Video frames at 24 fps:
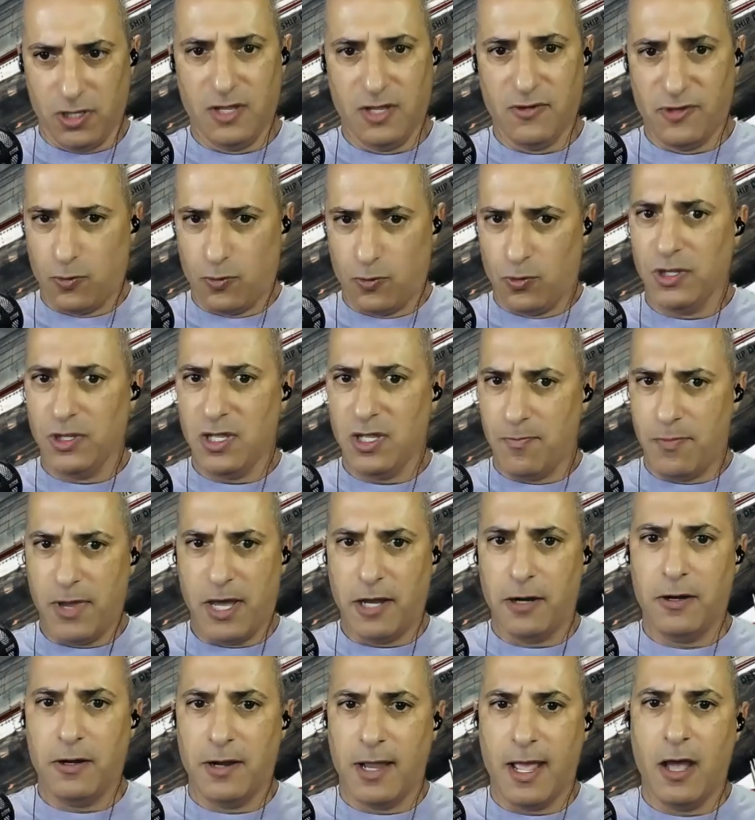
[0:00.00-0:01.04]
Is it really
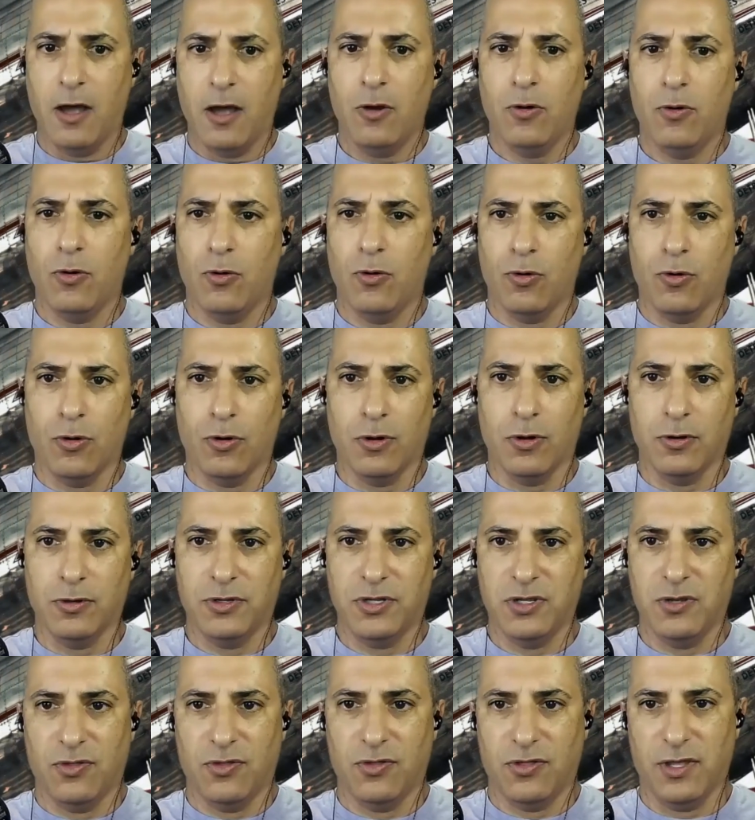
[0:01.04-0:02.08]
better now, or do
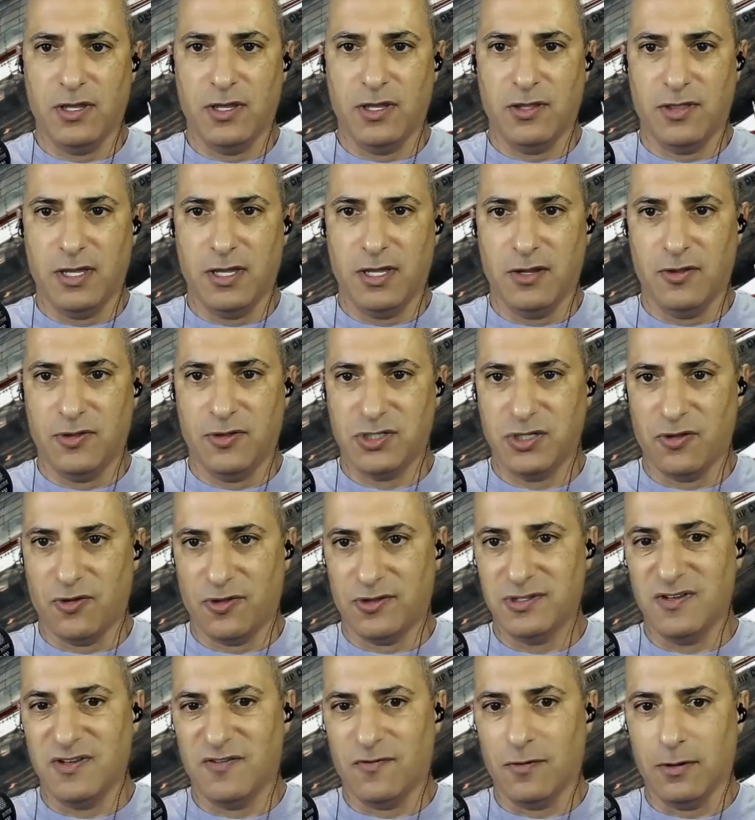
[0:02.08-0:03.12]
you think that it's just
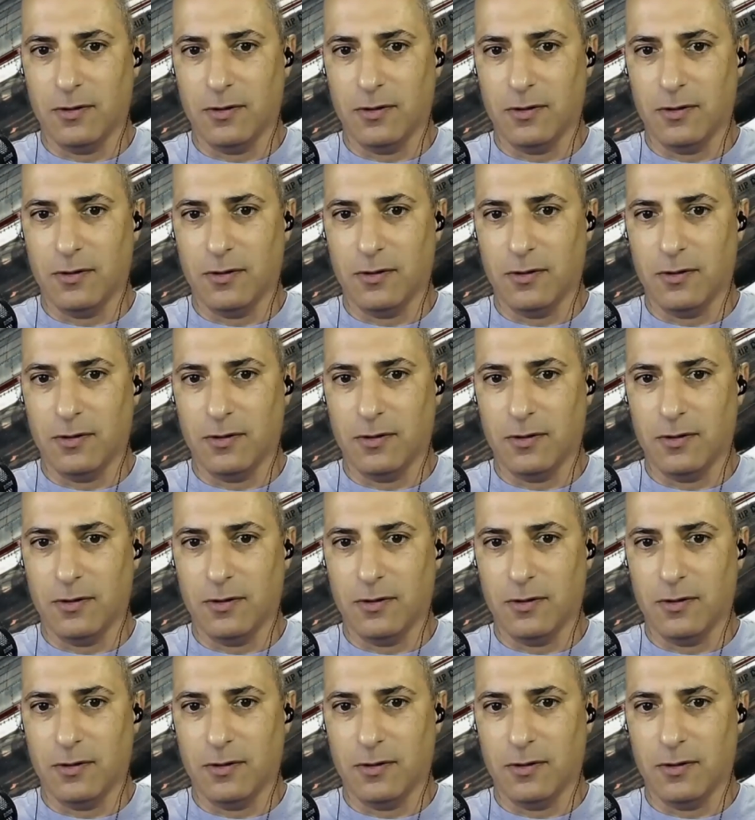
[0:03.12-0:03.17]
different?